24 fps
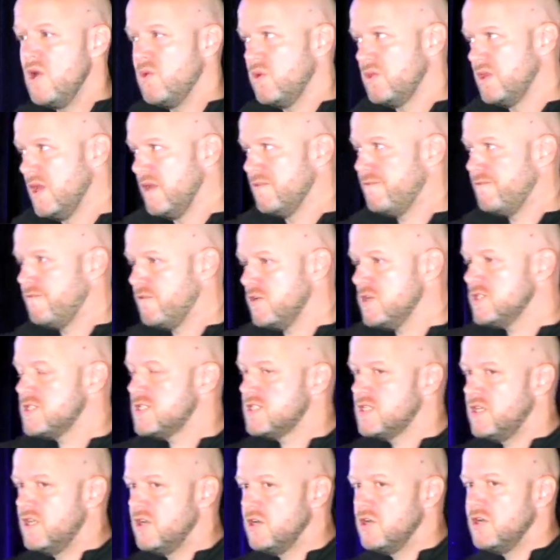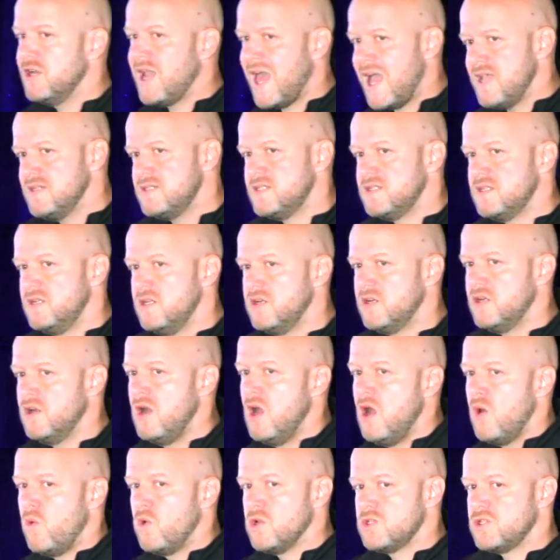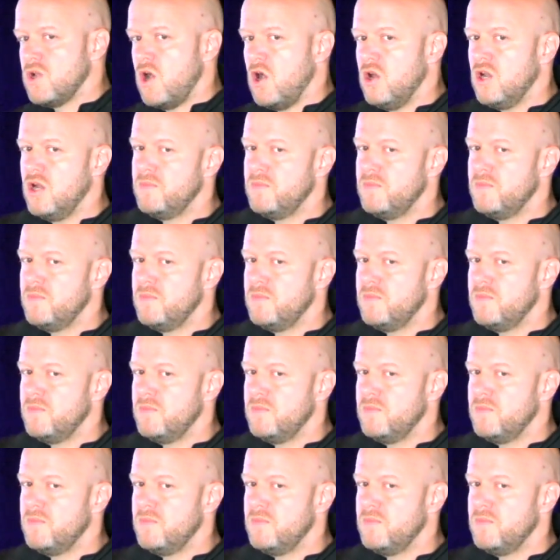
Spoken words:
The first year, last year, was all